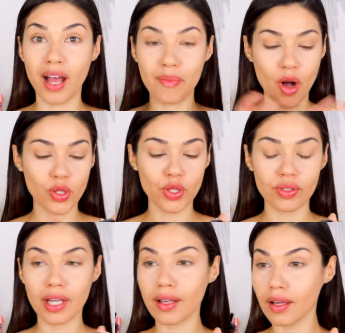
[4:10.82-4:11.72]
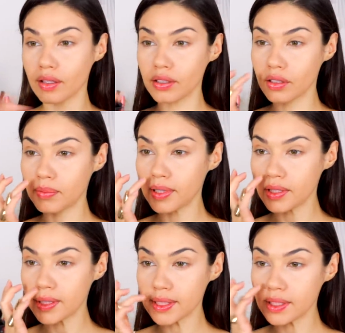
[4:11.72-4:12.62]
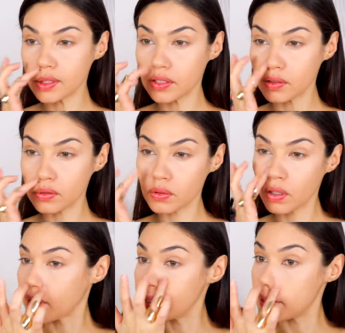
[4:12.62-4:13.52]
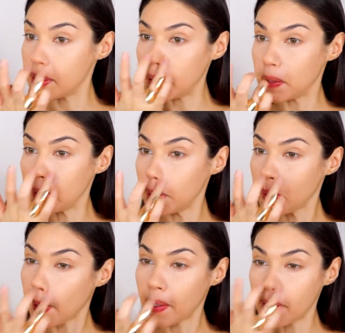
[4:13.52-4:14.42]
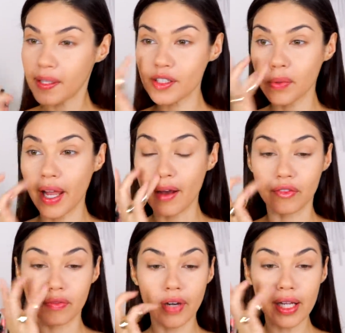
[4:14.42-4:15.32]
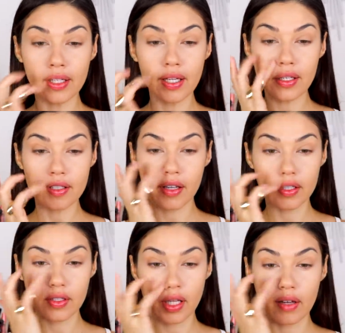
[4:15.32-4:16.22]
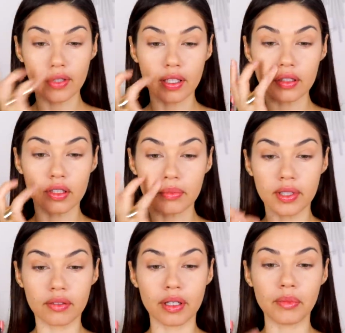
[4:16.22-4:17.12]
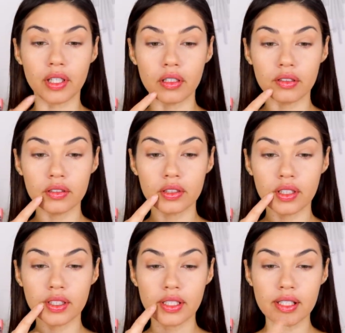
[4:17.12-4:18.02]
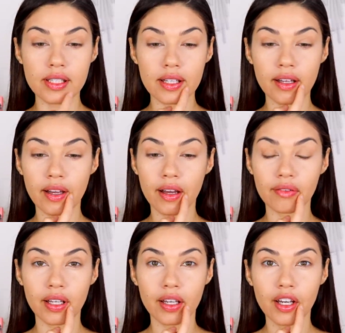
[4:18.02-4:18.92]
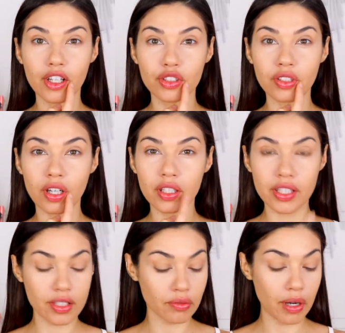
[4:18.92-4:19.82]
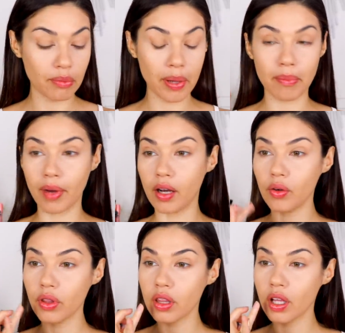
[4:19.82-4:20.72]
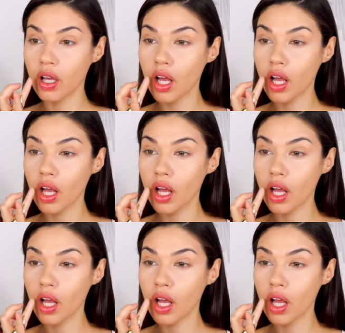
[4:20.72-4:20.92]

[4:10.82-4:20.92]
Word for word: I'm also taking a little bit just to conceal areas where I have redness. I usually have like a little bit around my nose. You guys could see like I have like darkness around my mouth.